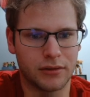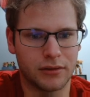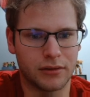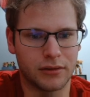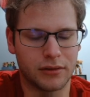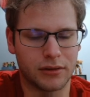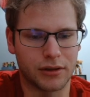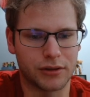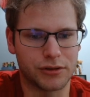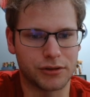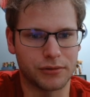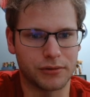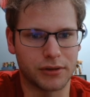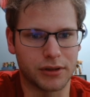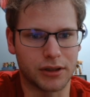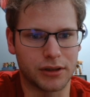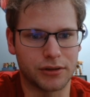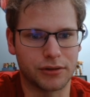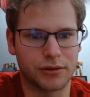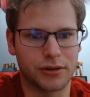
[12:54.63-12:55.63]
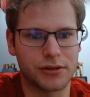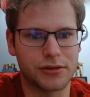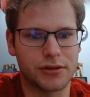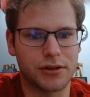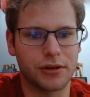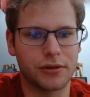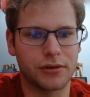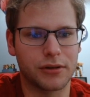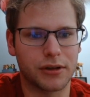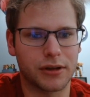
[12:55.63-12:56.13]
Not sure what that token's
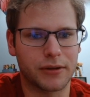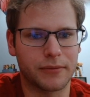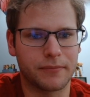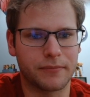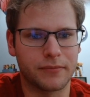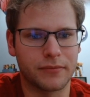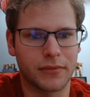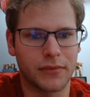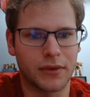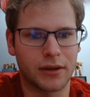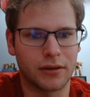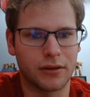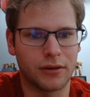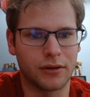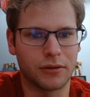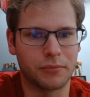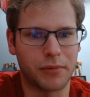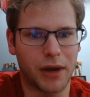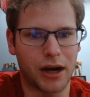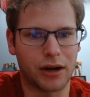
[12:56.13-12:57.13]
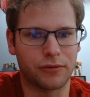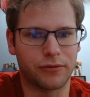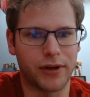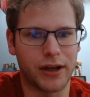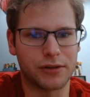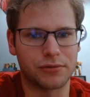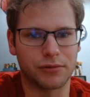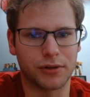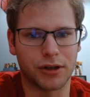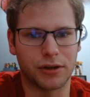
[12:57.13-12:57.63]
doing. Battle
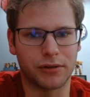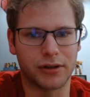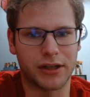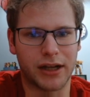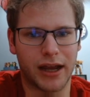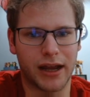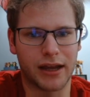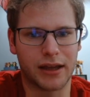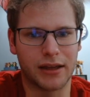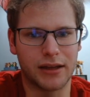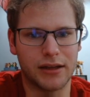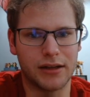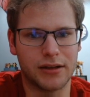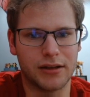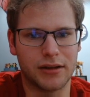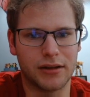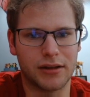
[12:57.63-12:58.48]
phase will go attack into the